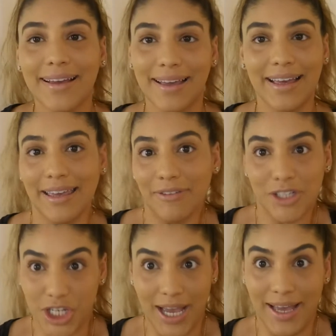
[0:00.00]
I'll give it a
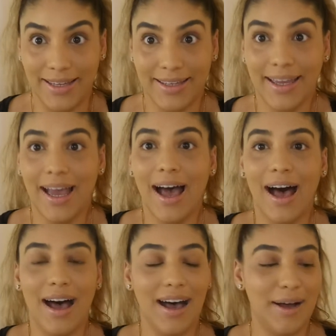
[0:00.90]
shot.
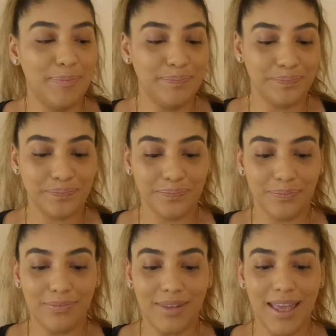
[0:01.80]

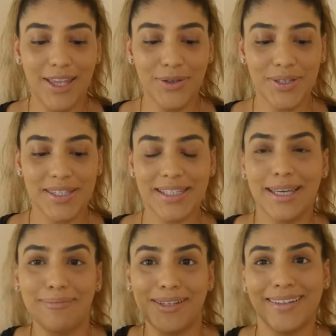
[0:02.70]
And you can see
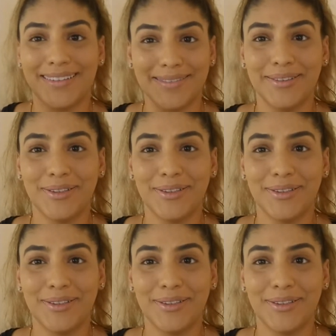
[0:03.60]
I'm gonna,